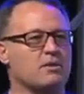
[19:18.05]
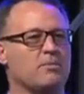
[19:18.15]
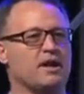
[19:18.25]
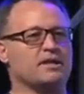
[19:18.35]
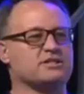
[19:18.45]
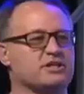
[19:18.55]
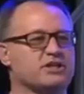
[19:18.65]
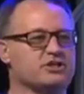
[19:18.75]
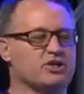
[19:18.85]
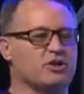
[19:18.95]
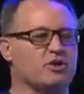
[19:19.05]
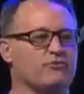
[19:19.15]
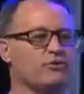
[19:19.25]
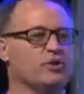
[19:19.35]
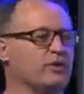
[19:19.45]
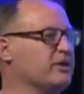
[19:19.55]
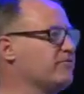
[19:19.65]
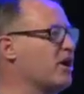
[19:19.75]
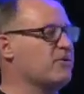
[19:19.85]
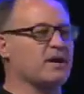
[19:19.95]
But it's a digital fluid
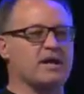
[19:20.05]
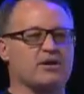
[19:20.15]
environment,